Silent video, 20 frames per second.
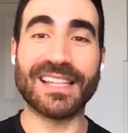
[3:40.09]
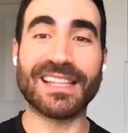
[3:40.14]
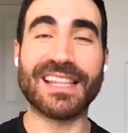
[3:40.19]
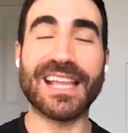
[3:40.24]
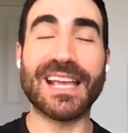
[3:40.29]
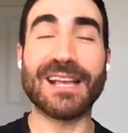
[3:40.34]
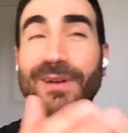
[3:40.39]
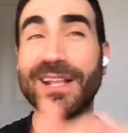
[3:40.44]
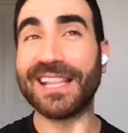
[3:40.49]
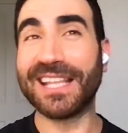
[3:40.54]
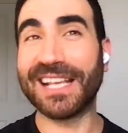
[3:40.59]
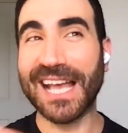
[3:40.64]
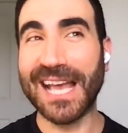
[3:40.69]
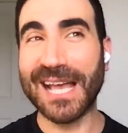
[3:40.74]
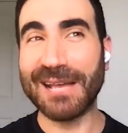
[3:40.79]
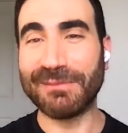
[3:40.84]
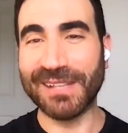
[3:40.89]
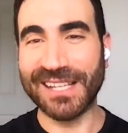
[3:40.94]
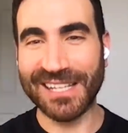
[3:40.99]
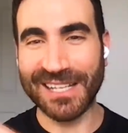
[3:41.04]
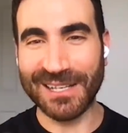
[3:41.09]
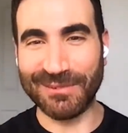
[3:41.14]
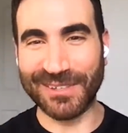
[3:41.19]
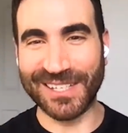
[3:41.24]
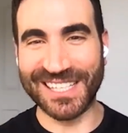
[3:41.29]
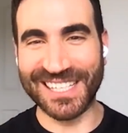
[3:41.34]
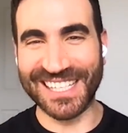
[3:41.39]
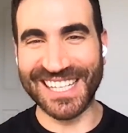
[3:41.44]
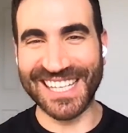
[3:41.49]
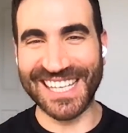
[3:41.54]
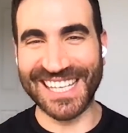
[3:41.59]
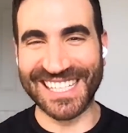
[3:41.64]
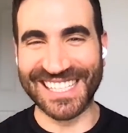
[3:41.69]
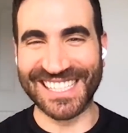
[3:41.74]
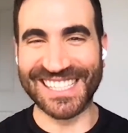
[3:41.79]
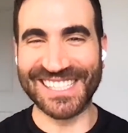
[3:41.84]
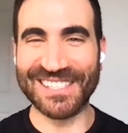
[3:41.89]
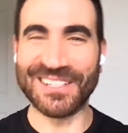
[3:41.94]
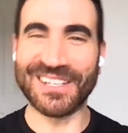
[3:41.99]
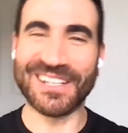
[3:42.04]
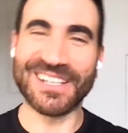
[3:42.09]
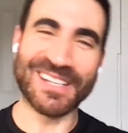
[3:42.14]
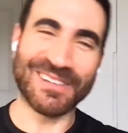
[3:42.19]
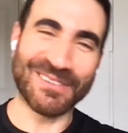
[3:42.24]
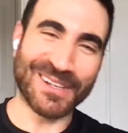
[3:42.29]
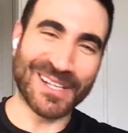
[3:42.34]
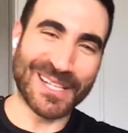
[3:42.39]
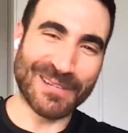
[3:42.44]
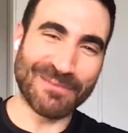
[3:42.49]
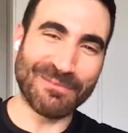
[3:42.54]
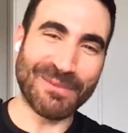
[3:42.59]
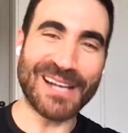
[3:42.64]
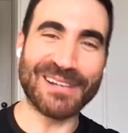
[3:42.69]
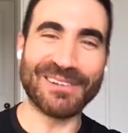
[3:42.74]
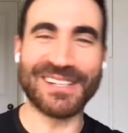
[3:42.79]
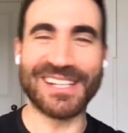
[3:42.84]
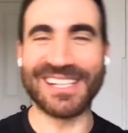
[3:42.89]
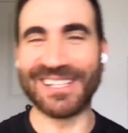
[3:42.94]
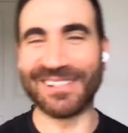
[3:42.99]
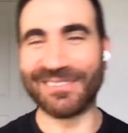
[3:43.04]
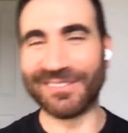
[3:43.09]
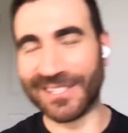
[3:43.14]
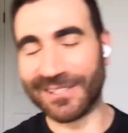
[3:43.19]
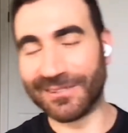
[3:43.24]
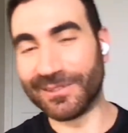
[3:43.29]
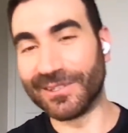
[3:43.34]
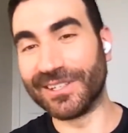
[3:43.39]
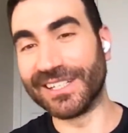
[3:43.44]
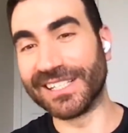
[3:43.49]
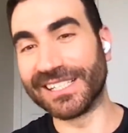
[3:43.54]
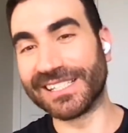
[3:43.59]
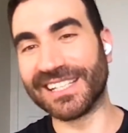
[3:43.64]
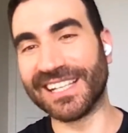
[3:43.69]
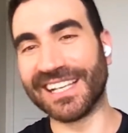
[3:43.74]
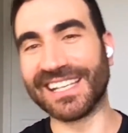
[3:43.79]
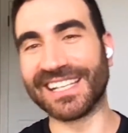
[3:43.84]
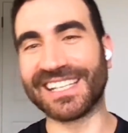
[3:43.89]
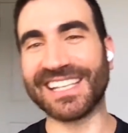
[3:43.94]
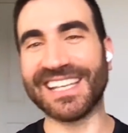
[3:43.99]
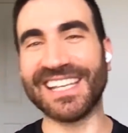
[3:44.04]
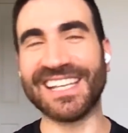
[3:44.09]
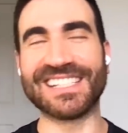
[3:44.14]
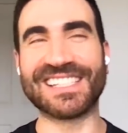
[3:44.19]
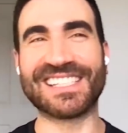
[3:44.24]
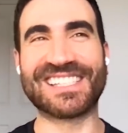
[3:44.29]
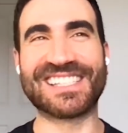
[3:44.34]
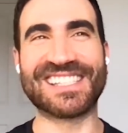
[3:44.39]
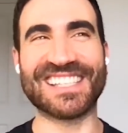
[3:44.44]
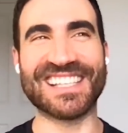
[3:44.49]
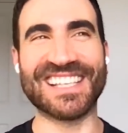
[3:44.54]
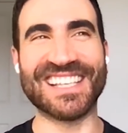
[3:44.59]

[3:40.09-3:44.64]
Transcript: they win the game, they don't win the league. You know, they win the battle, they don't win the war. It's like it's